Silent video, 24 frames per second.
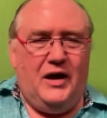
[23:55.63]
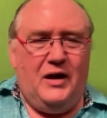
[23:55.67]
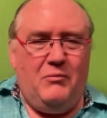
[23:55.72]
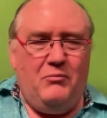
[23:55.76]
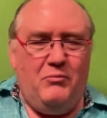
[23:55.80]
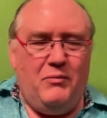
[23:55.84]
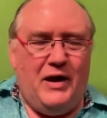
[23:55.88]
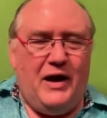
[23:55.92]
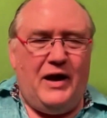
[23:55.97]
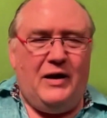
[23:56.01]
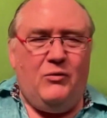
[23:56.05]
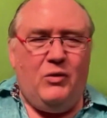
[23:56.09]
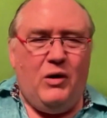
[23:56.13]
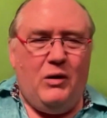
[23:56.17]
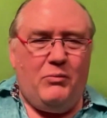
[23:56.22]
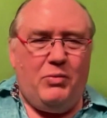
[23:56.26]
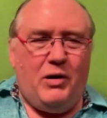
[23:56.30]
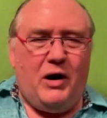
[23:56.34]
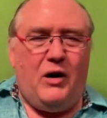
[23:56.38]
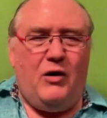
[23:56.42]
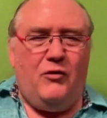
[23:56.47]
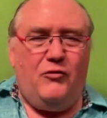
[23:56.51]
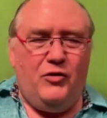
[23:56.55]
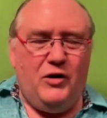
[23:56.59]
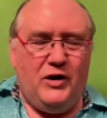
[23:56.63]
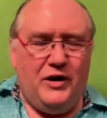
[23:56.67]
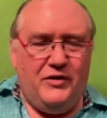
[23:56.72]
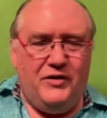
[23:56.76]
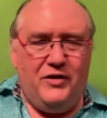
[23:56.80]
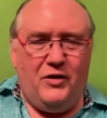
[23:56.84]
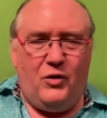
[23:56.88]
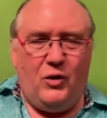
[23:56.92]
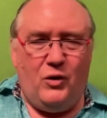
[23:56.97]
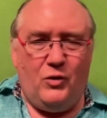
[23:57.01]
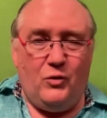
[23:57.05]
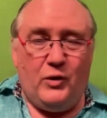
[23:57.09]
and men were powerful in
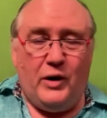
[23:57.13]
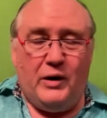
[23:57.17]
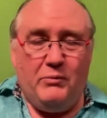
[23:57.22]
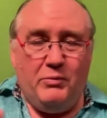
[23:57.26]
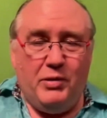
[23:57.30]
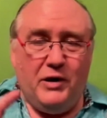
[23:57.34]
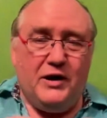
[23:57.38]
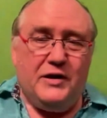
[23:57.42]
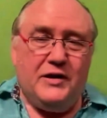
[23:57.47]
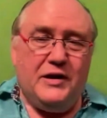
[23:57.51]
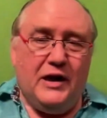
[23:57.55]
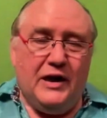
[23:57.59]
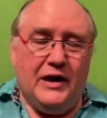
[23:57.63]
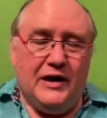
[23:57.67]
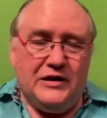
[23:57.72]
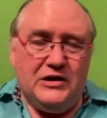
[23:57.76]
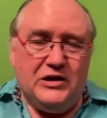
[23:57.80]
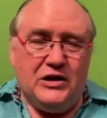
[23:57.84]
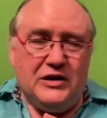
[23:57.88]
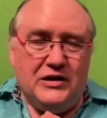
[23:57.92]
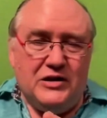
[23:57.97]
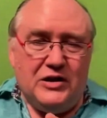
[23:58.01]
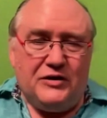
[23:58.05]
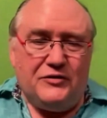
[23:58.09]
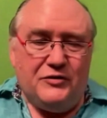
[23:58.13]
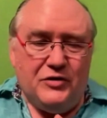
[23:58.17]
their own way. But just